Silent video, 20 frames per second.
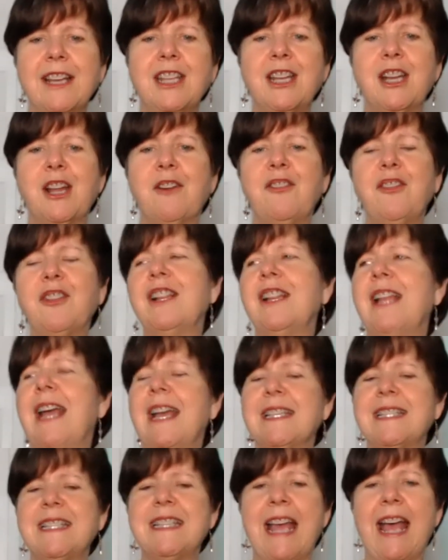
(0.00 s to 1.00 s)
you know, for the
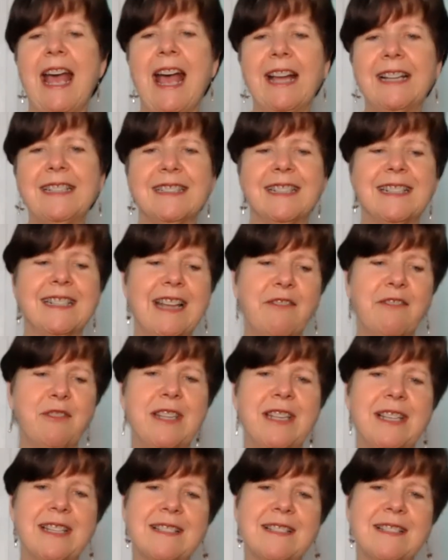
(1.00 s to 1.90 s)
last act and everything.